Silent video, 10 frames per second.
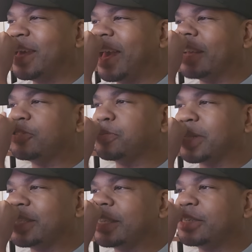as your
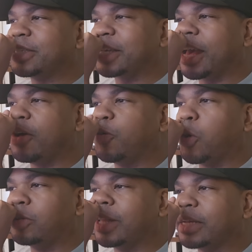PlayStation account
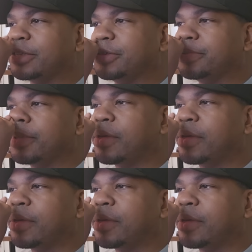won't let you.